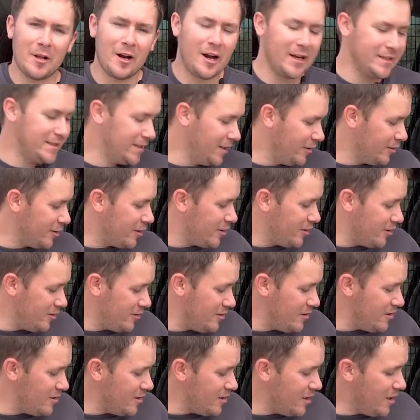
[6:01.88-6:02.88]
that I tell
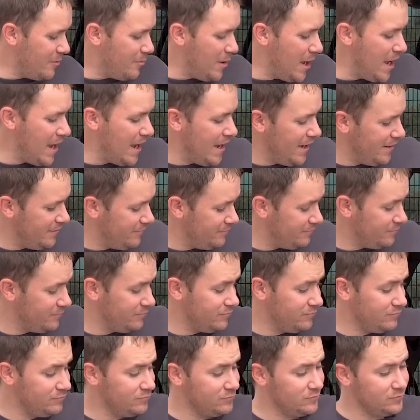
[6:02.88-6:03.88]
you about
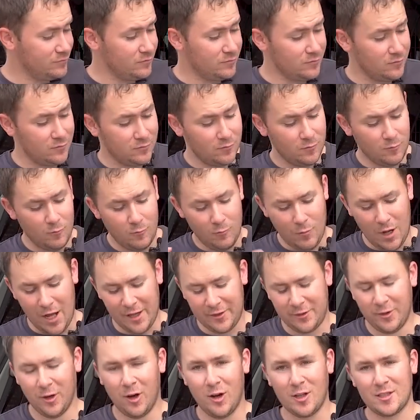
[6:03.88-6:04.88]

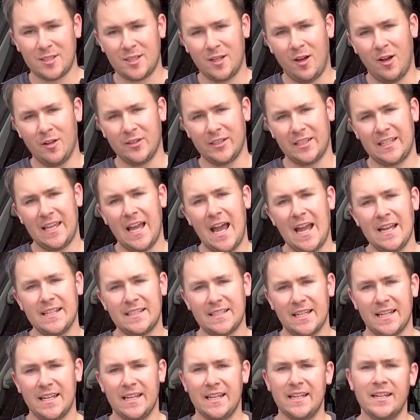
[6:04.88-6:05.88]
my thoughts on the
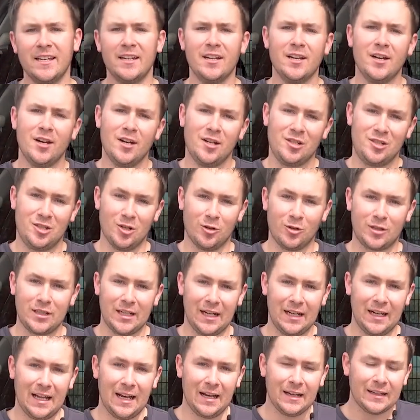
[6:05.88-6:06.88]
KT dual
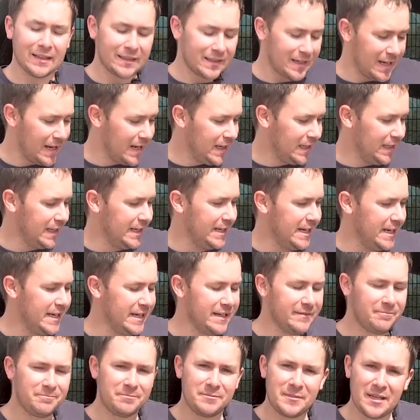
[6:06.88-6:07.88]
colour
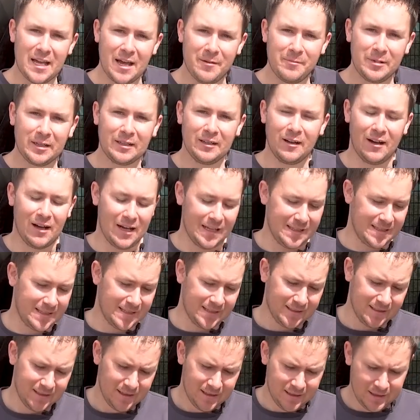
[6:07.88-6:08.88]
LED camping
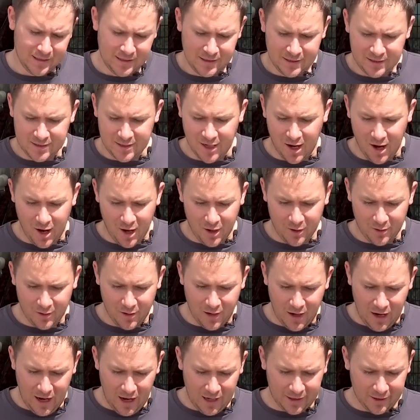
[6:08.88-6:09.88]
lights.
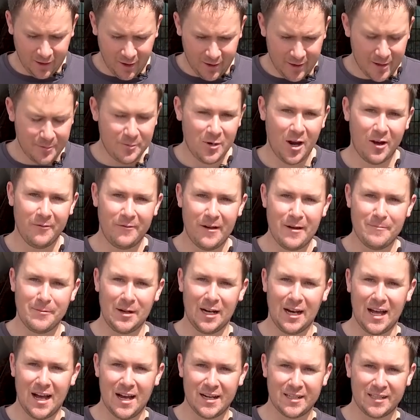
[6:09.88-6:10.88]
So I got them November
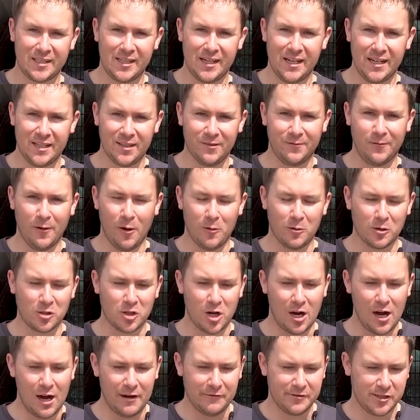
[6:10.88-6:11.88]
last year at the 4-wheel
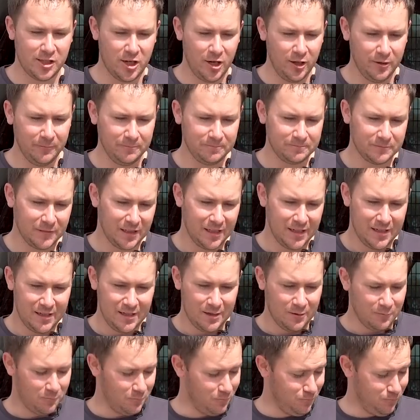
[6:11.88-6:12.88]
drive show.
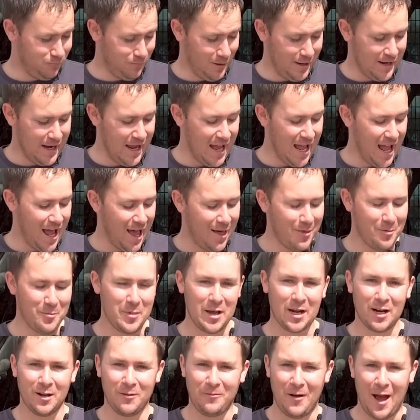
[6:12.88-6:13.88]
We're now in the
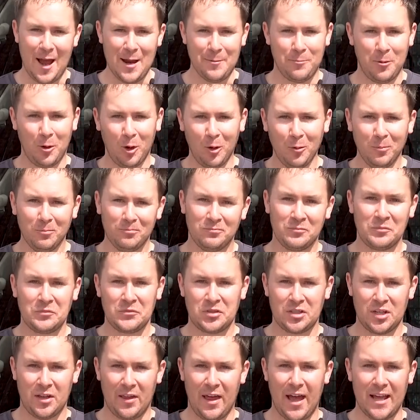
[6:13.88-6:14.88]
middle of April,
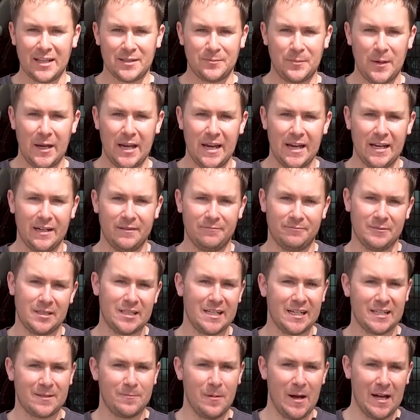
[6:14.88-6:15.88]
so that's been
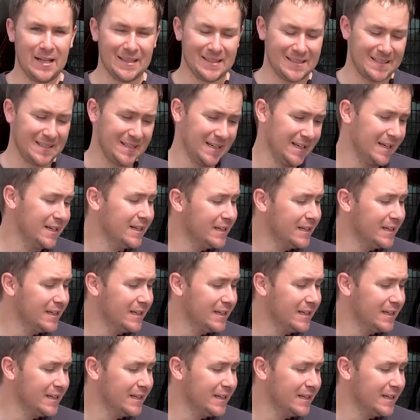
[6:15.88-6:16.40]
6 months.